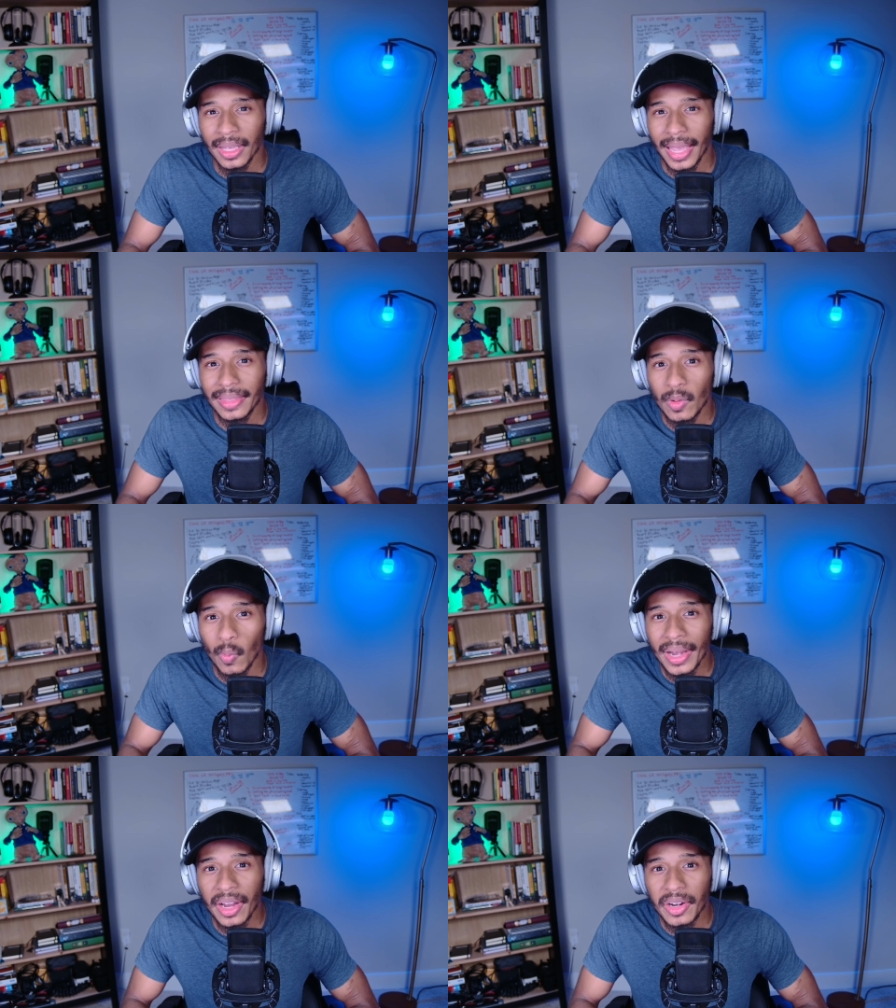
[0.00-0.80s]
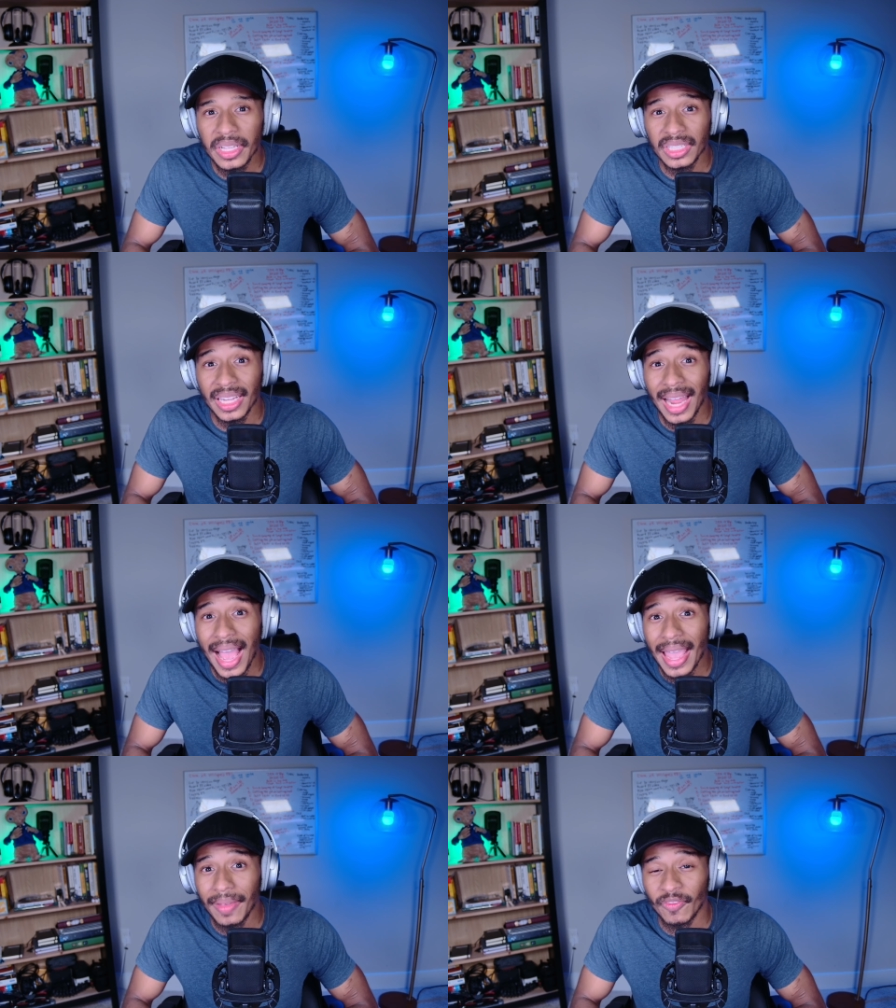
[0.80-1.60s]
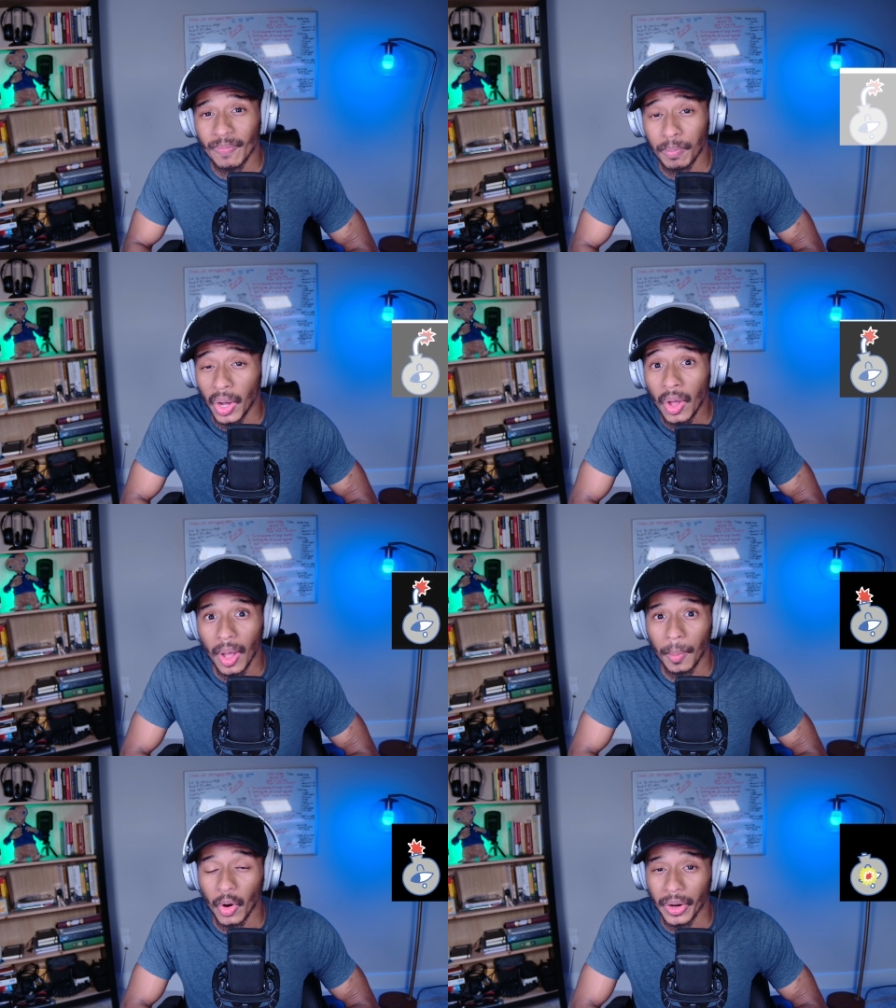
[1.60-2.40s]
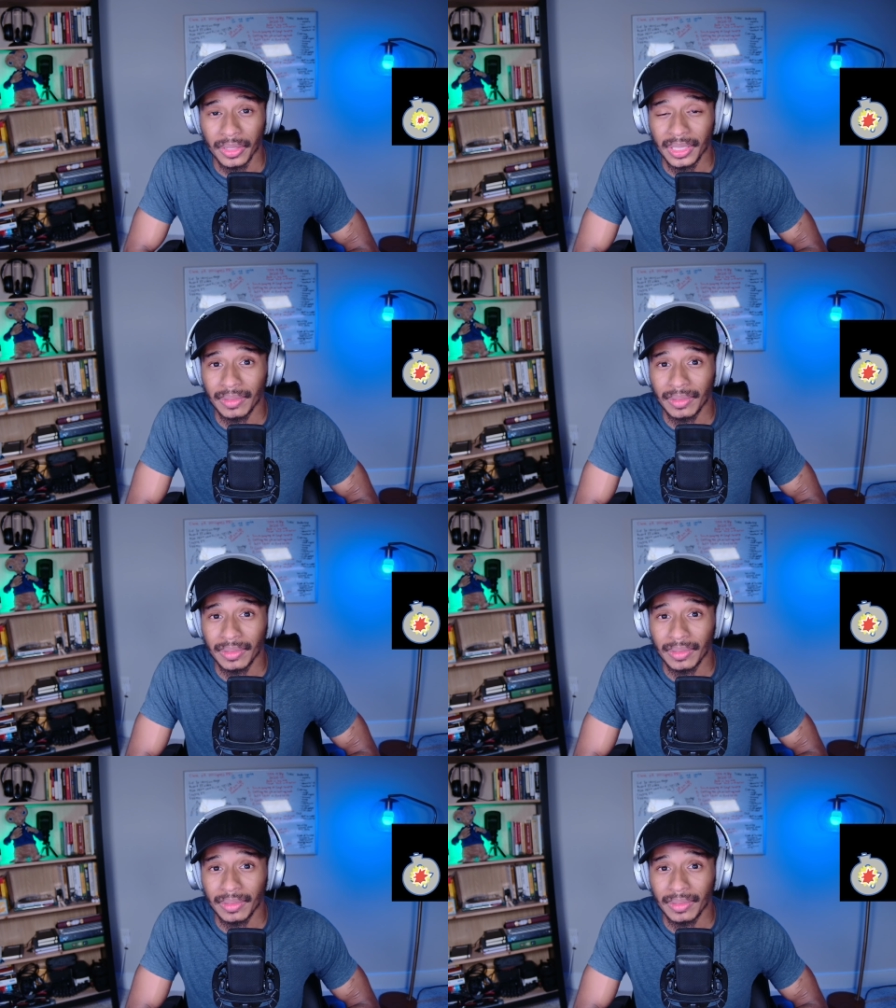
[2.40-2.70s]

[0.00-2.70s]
And then what areas did I bomb or